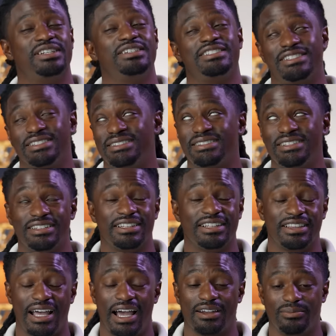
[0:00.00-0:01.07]
which is still a
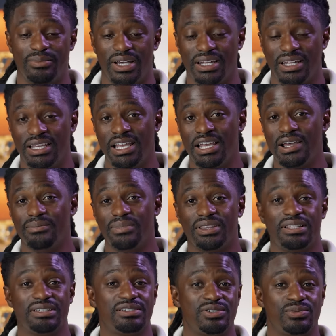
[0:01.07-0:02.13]
lot of money. But
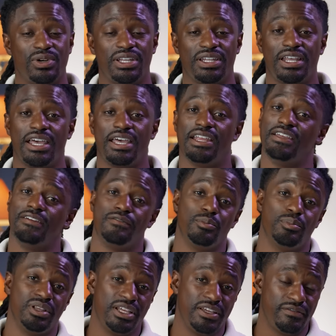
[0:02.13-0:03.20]
this is one that if you
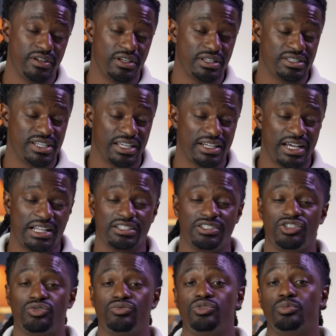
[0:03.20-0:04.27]
believe in the
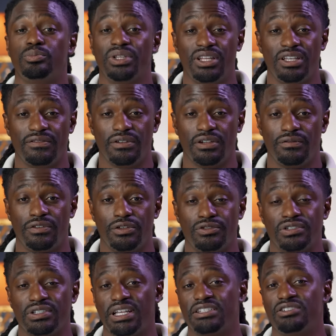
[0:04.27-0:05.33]
technology, if you believe in the
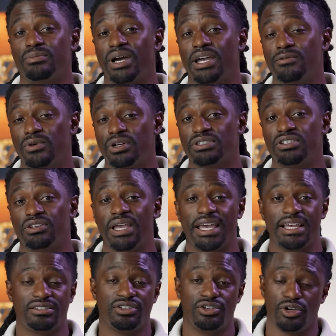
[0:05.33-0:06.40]
future, that you might want to
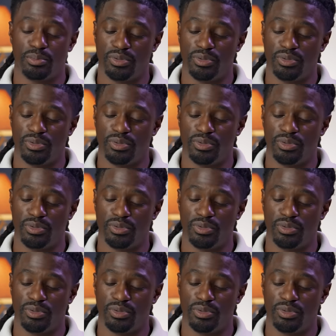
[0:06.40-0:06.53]
add to your